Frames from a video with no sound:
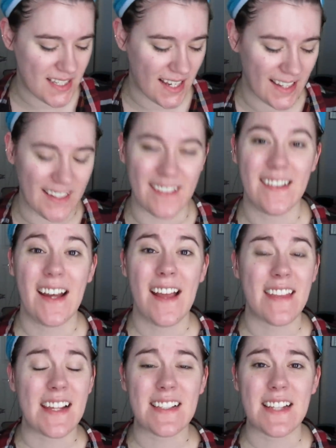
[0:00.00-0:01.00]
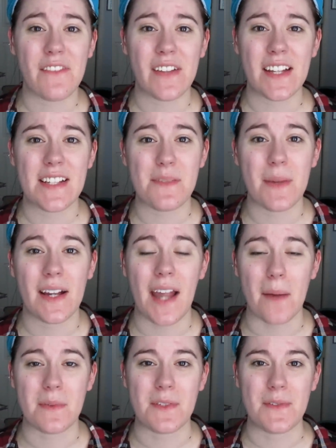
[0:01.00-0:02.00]
and Thanksgiving is my
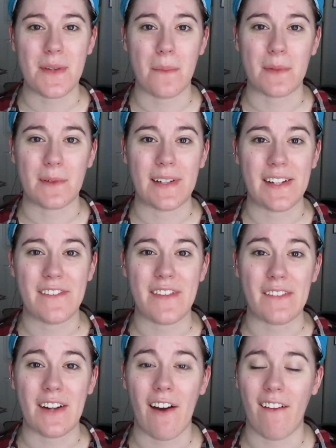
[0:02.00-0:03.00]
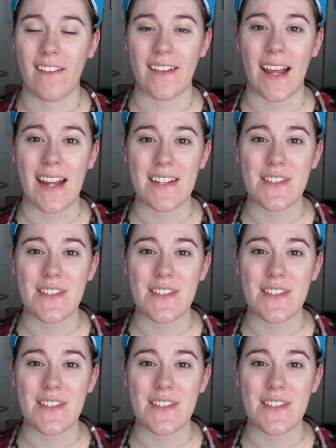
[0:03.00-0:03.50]
absolute number one favorite holiday,